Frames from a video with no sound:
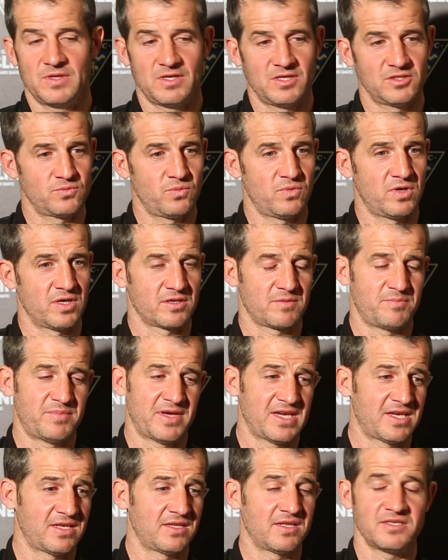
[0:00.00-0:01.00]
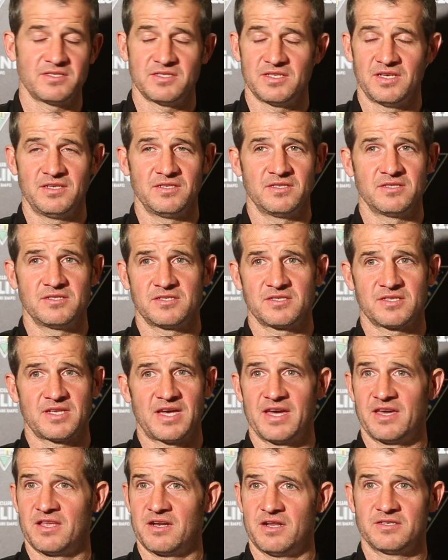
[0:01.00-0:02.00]
has worked behind the scenes
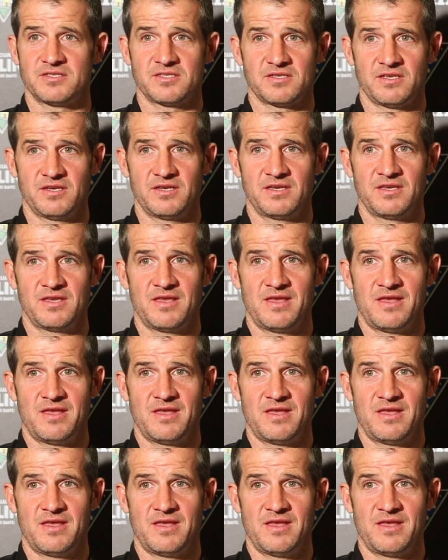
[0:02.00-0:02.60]
tirelessly.